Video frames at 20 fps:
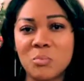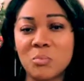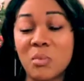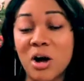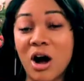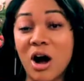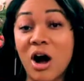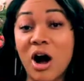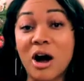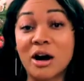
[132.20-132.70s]

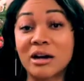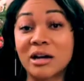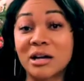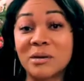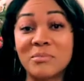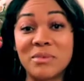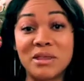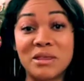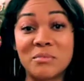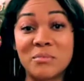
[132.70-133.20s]
my heart
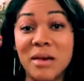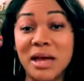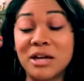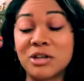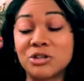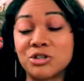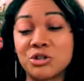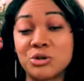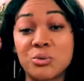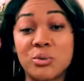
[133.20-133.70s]
could be the
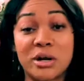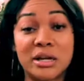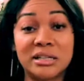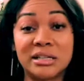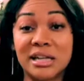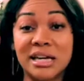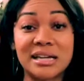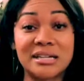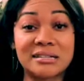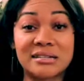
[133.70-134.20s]
manger where he
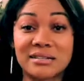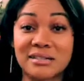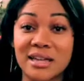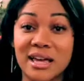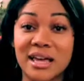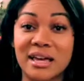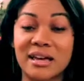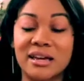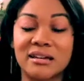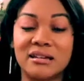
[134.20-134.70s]
lays his
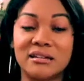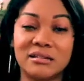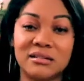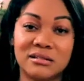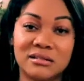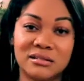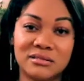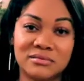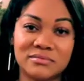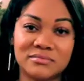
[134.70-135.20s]
head.
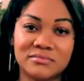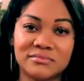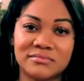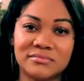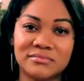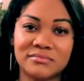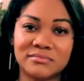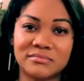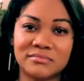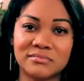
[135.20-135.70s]

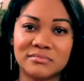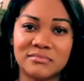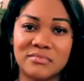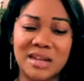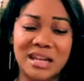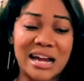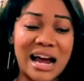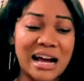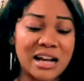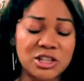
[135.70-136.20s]

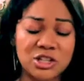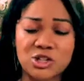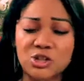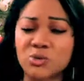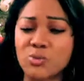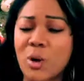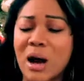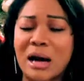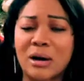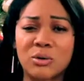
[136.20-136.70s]
And I could
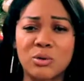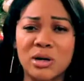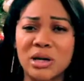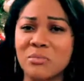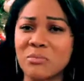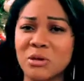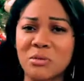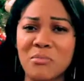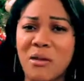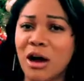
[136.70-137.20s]
swaddle
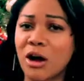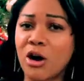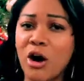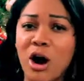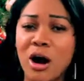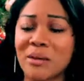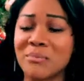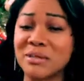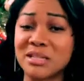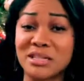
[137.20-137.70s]
him with my
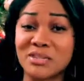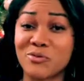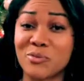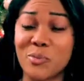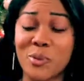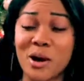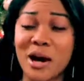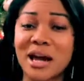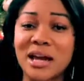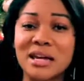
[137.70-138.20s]
garments of
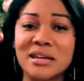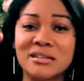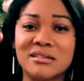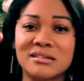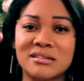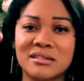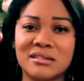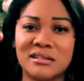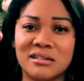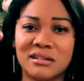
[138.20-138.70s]

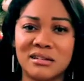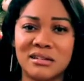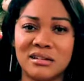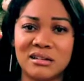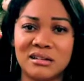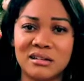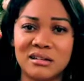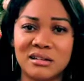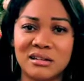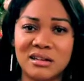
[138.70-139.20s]
praise.
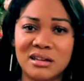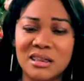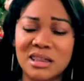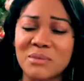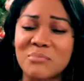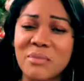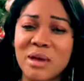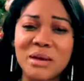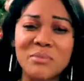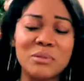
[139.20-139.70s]

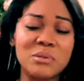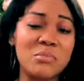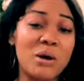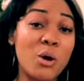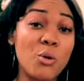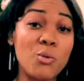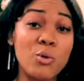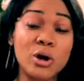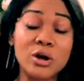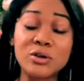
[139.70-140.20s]
That maybe
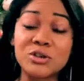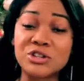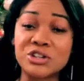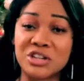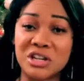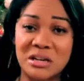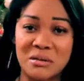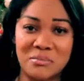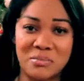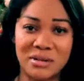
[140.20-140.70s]
my
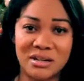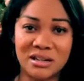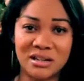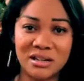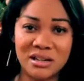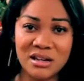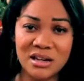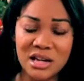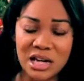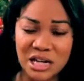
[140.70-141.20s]
worship
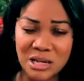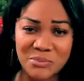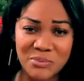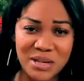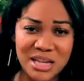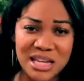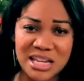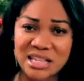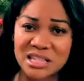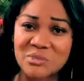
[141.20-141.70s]
could
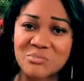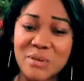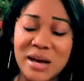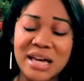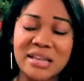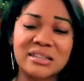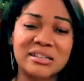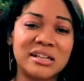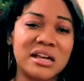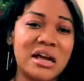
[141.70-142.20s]
be his
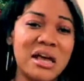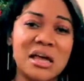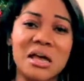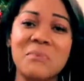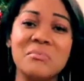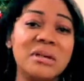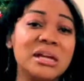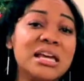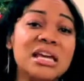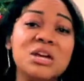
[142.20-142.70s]

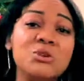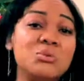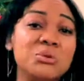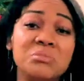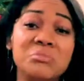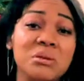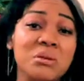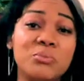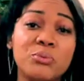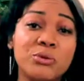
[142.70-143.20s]
Bethlehem and he
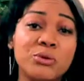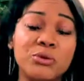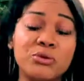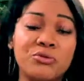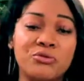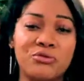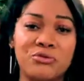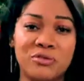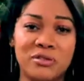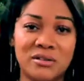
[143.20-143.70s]
would be
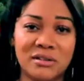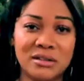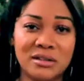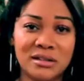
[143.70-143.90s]
proof